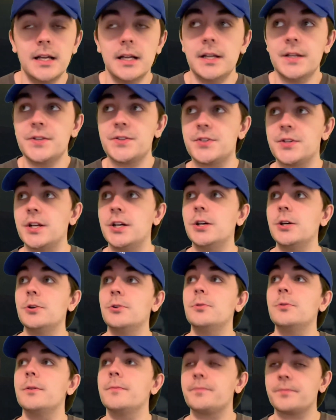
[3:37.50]

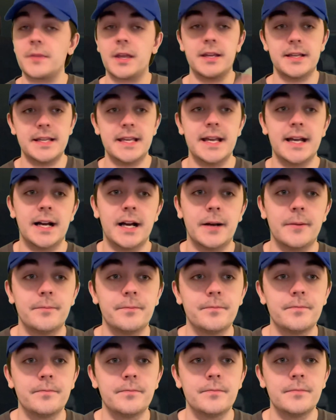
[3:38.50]
So, yeah.
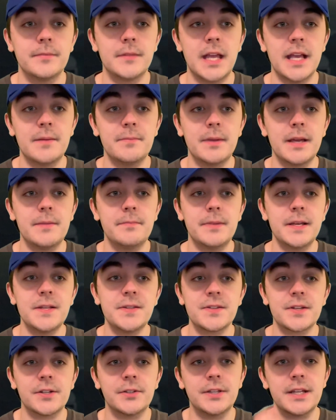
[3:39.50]
And, and
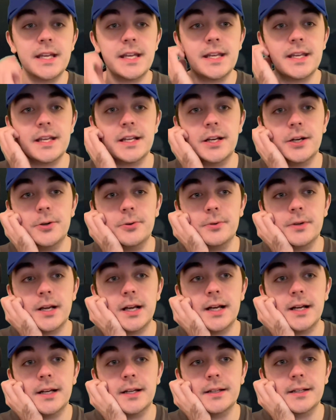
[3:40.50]
basically, you know,
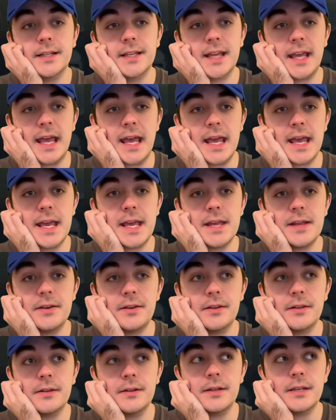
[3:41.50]
uh,
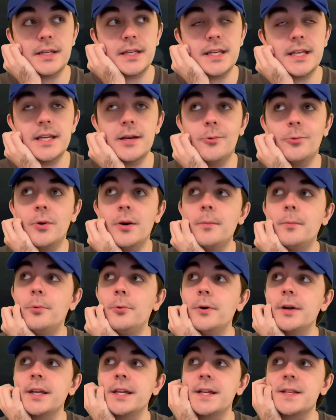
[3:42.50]
Cade he at one
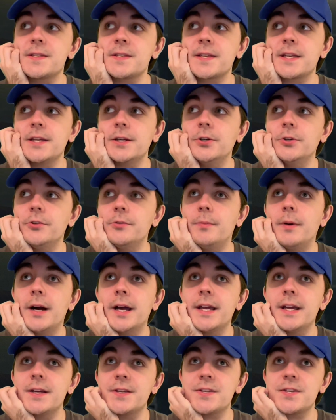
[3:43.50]
point gets killed
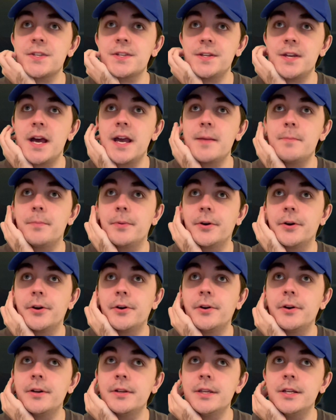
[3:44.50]
by a
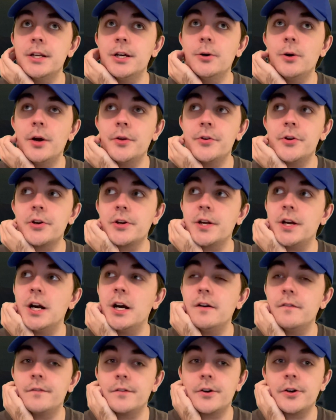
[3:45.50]
sniper, you know,
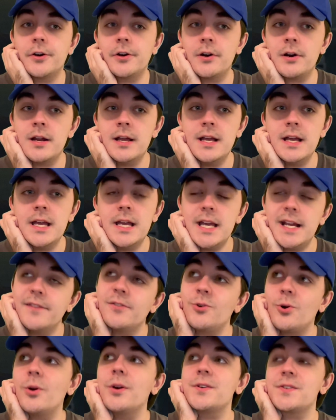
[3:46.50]
undercover. And
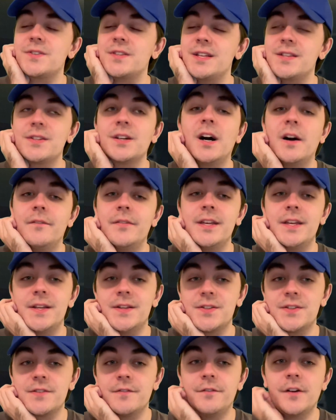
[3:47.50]
of course, it's
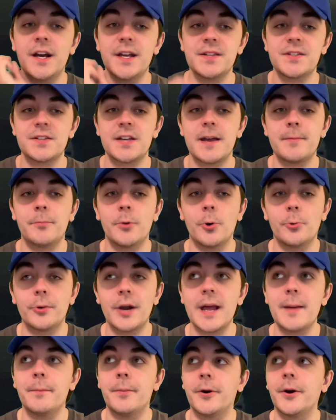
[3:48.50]
obvious, Vice Admiral
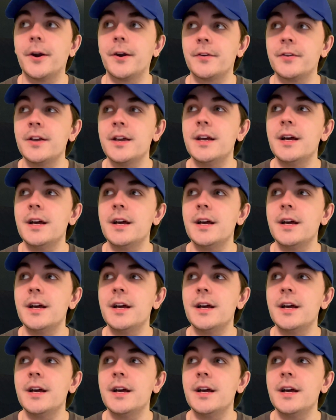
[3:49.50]
Rampart,